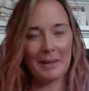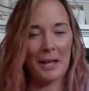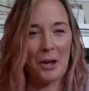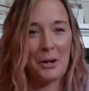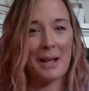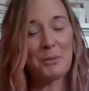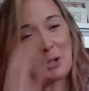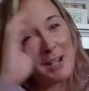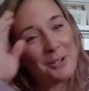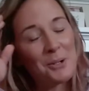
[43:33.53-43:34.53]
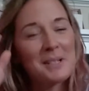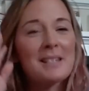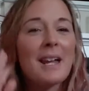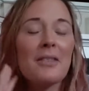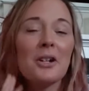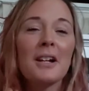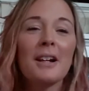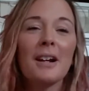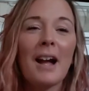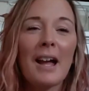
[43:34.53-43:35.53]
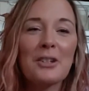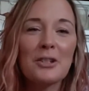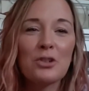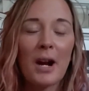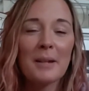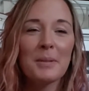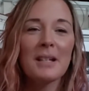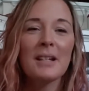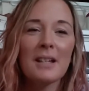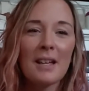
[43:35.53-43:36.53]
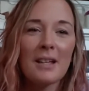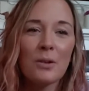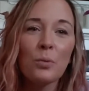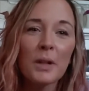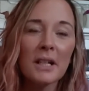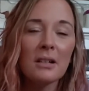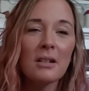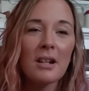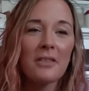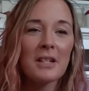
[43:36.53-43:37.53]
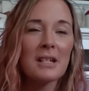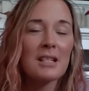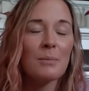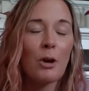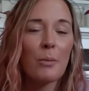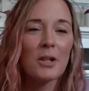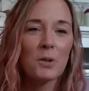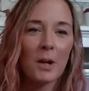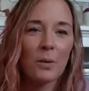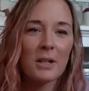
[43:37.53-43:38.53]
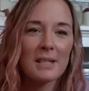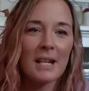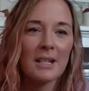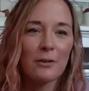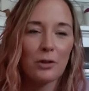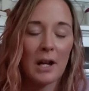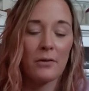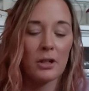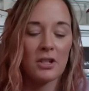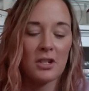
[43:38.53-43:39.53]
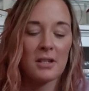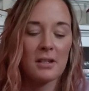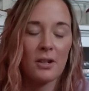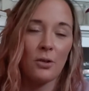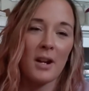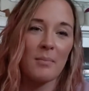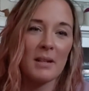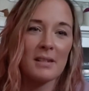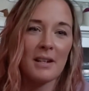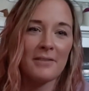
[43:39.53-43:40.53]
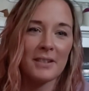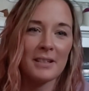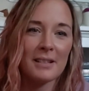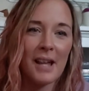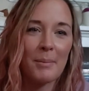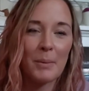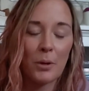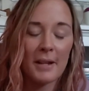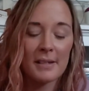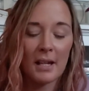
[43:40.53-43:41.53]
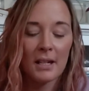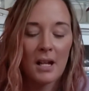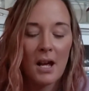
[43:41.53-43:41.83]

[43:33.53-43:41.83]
Okay, I'm trying to hold it together here. I also try to be real and authentic to the moment, so I don't want to stand here forever and just cry to myself and not be present.